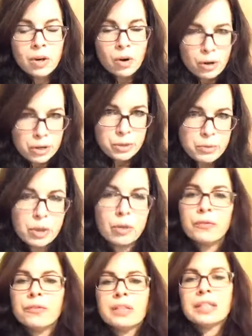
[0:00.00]
or you
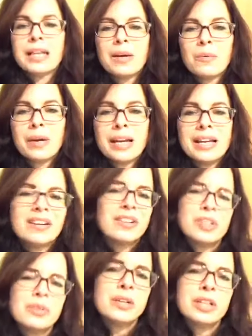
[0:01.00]
don't feel that way, or
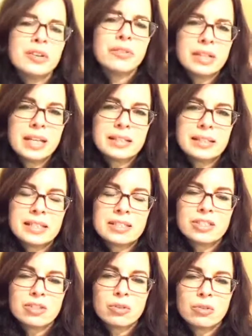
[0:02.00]
you didn't create that
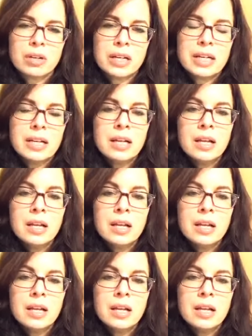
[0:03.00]
story.